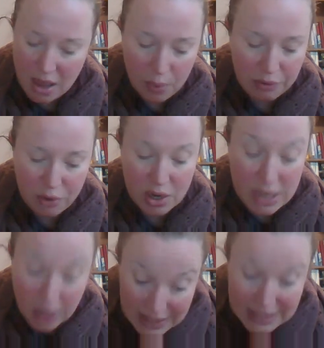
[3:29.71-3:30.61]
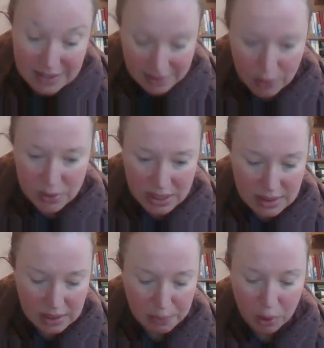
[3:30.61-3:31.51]
we've got
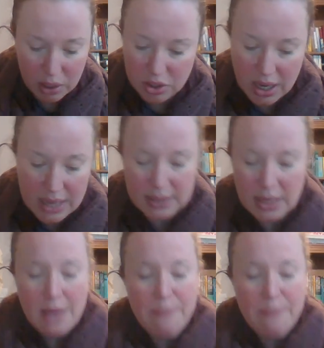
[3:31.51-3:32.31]
19,000, I apologize,